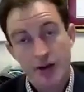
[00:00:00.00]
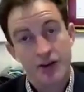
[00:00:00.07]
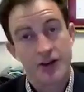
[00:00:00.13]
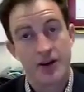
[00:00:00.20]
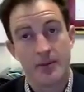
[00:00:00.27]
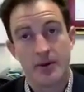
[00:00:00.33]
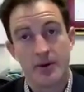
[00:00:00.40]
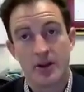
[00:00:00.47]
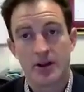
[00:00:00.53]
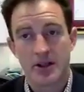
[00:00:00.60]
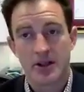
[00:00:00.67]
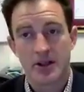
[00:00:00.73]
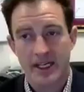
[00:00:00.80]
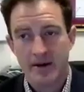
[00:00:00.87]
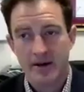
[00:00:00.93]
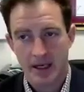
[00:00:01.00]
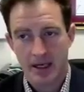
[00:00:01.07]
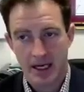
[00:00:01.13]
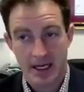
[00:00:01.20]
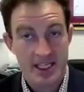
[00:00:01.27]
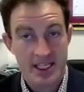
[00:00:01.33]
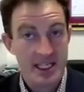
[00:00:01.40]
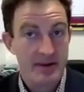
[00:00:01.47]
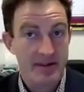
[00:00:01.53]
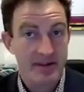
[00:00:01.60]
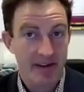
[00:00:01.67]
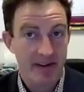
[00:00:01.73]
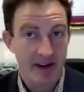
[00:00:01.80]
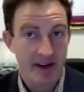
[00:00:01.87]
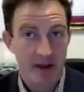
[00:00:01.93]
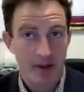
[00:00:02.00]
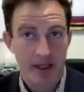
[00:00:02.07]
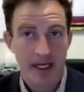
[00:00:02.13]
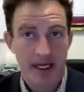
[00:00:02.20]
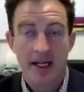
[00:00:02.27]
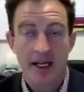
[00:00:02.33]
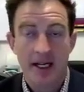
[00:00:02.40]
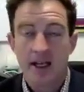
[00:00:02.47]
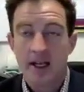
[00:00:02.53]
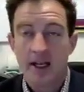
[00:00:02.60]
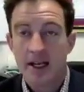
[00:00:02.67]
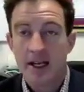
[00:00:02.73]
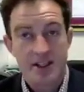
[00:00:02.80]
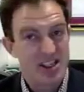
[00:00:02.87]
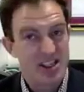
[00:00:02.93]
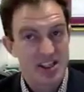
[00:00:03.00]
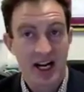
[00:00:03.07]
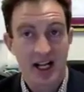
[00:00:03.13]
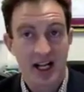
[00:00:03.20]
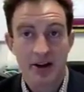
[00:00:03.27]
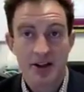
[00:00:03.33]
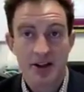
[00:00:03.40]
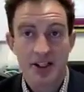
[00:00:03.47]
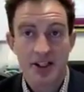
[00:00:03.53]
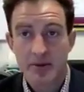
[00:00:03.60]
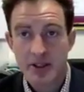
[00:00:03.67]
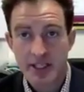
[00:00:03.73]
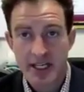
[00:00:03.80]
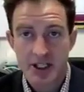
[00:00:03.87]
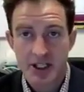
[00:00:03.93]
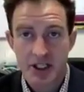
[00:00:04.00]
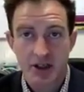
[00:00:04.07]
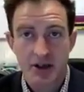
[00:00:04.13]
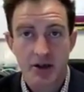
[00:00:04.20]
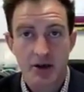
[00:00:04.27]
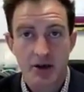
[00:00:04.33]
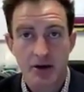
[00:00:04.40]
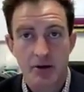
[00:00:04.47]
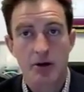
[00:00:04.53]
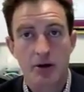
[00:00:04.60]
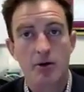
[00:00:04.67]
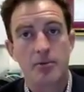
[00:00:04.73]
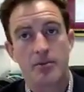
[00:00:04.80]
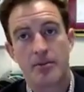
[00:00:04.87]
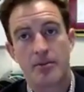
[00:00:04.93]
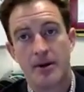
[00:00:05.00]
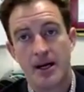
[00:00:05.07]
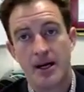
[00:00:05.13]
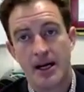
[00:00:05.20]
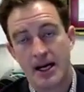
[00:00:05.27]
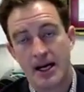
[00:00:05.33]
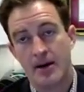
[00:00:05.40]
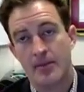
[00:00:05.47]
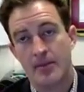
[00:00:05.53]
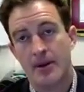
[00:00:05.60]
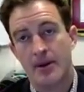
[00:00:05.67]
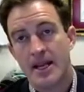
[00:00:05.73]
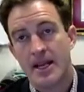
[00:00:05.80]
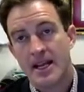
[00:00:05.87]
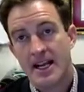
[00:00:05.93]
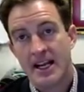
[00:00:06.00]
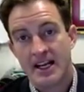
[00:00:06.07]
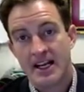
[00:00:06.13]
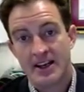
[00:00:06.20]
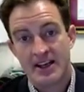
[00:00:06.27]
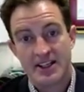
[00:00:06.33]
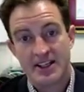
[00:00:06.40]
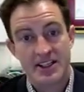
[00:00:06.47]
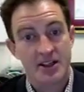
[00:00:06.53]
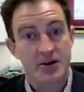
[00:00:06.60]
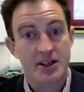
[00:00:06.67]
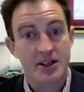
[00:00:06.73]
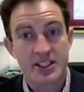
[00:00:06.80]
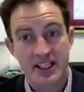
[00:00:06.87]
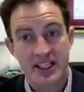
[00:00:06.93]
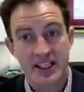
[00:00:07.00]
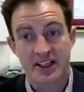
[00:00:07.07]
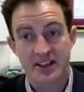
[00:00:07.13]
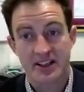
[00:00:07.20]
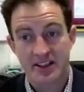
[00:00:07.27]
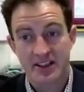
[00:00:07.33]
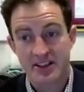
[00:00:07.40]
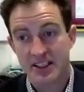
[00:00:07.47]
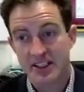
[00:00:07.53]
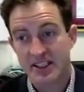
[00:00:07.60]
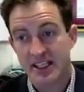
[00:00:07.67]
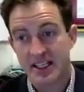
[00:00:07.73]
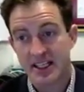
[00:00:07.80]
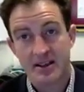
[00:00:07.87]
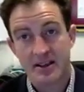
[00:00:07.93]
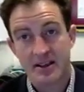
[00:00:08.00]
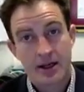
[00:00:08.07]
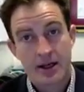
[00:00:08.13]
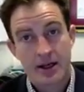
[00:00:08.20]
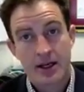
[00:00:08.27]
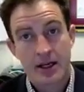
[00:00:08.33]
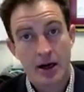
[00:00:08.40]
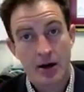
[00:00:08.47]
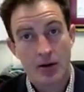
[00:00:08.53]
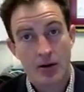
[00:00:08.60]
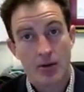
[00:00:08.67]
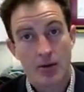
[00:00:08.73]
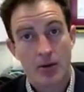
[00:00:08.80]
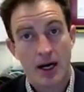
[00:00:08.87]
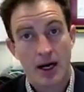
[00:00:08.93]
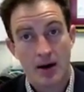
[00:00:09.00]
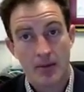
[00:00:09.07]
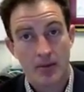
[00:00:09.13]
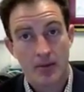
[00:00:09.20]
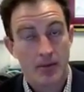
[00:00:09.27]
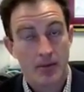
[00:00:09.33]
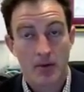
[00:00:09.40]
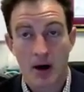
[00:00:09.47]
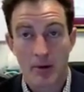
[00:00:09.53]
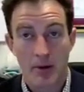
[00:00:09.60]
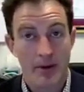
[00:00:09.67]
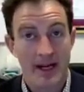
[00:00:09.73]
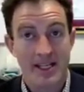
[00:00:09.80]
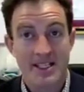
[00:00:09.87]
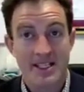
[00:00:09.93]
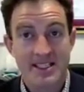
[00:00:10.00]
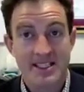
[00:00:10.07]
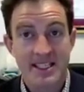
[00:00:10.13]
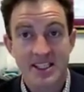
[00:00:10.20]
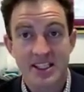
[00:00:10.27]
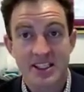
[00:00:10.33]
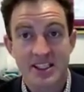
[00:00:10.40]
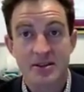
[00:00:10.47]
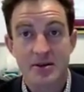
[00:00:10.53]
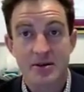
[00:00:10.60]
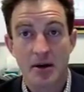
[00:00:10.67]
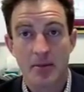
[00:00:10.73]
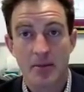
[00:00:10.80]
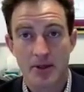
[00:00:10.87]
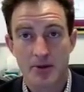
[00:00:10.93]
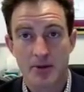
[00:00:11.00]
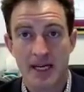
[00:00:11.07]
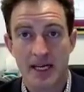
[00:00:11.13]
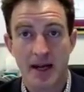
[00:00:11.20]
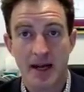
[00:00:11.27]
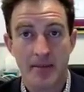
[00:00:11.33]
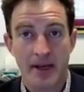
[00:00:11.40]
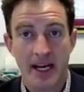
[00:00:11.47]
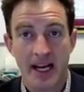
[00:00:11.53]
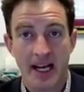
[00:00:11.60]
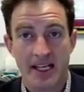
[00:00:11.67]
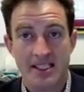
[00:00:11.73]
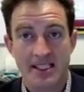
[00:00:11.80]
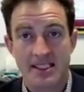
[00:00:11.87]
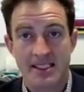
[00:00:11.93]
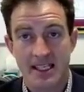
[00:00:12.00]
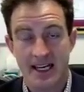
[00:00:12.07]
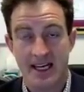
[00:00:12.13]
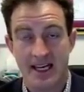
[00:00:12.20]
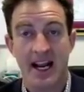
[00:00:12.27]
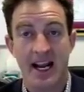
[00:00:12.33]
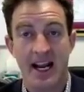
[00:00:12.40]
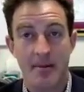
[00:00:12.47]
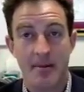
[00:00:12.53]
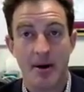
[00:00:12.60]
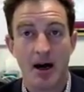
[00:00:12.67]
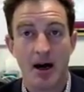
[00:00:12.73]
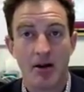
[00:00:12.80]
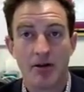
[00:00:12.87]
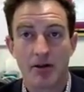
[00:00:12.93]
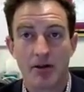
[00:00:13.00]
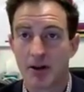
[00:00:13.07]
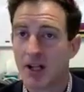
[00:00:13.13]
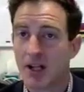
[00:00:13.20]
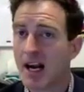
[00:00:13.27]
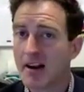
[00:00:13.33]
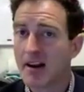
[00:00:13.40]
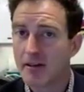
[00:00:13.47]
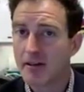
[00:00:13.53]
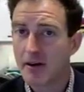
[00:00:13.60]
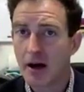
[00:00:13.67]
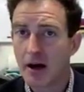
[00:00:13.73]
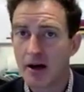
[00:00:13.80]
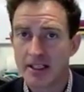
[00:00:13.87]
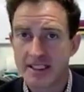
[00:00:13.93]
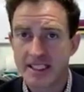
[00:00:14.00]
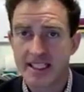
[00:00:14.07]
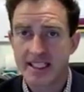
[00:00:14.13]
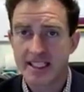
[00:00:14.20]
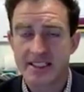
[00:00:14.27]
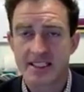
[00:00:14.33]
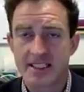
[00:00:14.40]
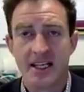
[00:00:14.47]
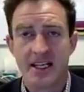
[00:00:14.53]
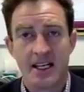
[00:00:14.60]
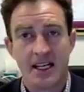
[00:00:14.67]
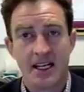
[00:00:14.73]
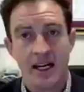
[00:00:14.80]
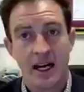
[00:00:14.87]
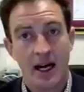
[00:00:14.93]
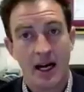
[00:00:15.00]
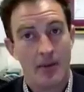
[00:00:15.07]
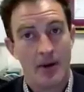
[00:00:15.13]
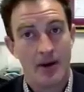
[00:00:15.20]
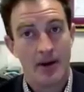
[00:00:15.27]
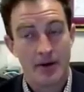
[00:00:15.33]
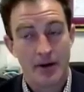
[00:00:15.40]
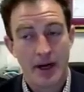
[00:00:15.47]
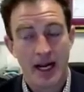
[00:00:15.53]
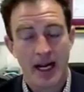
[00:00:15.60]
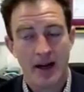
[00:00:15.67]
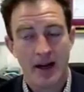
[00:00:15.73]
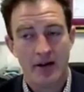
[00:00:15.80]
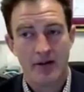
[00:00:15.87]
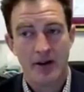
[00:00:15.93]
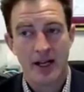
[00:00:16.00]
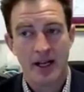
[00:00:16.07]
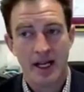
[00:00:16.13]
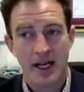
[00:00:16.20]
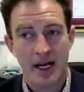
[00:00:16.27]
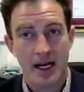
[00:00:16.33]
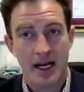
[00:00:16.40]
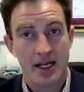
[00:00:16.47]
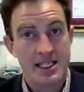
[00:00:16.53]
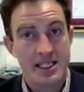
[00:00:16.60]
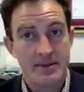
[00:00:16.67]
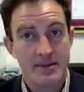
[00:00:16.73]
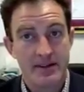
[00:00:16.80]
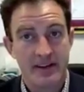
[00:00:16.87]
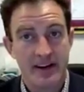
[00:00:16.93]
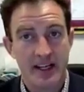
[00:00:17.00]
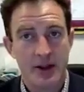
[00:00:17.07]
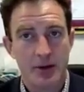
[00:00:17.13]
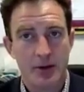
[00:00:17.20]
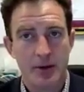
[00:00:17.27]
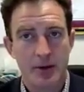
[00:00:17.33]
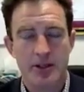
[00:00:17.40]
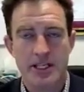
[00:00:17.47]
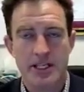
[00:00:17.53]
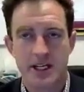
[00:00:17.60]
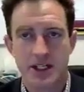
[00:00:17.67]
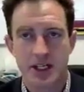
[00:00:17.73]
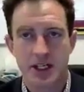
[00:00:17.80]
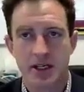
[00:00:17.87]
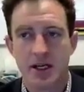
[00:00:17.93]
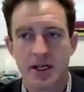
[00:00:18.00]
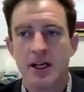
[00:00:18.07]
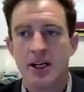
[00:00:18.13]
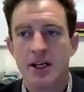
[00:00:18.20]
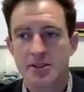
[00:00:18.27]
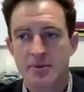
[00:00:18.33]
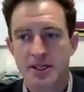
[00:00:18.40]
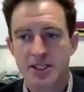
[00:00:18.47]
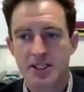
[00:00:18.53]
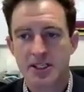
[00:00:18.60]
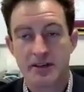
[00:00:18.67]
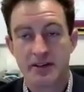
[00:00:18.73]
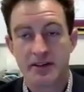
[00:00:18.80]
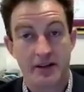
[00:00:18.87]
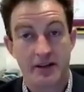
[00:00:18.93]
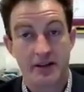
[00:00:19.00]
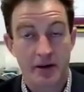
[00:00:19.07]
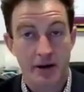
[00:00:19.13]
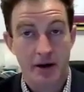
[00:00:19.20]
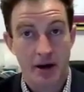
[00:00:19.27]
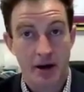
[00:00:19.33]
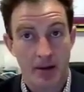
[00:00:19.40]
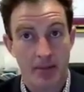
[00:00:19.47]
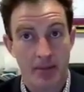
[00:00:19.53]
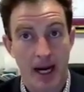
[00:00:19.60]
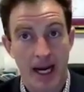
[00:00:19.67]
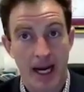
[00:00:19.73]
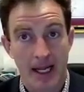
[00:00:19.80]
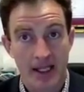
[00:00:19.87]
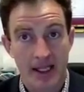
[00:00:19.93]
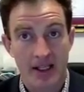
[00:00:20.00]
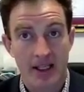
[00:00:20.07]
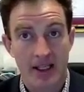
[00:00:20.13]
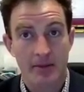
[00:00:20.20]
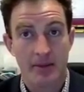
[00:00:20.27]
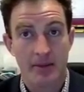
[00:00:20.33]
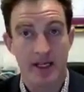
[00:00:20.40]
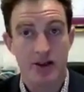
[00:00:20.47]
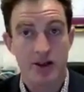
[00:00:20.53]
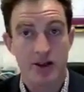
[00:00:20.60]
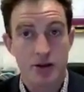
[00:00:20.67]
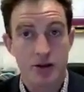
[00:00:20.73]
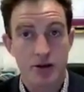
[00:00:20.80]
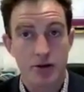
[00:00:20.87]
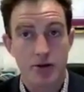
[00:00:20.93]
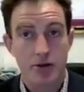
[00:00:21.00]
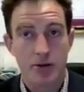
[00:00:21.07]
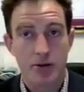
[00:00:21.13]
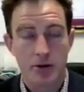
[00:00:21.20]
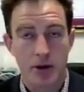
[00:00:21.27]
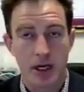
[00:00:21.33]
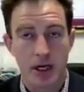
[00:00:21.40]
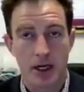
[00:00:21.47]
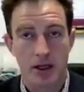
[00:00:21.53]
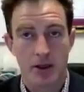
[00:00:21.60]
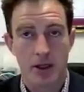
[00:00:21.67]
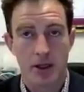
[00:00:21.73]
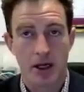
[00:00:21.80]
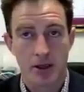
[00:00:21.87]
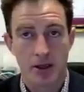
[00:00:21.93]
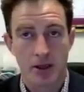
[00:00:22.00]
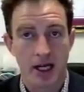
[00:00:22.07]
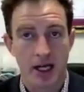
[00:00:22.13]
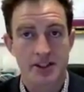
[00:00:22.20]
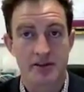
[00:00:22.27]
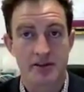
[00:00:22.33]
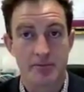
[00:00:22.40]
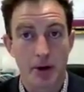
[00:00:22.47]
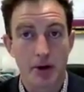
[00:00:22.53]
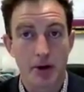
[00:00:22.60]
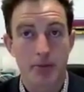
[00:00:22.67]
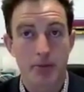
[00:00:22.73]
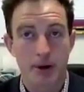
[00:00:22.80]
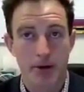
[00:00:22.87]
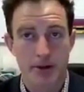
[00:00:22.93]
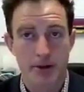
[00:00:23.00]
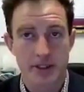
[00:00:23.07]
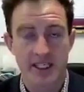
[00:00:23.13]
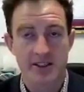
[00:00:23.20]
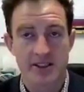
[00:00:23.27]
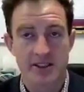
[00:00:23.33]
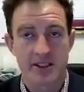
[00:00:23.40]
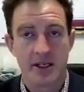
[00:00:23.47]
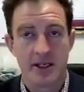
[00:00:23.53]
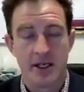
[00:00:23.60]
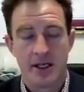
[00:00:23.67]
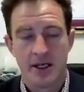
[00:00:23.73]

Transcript: Similarly, TP53, it's a challenging mutation group. It is increasingly understood that, while we make distinctions between MDS and AML for a lot of our disease, if you have a TP53 mutation, especially if you have biallelic, meaning two loss of both proteins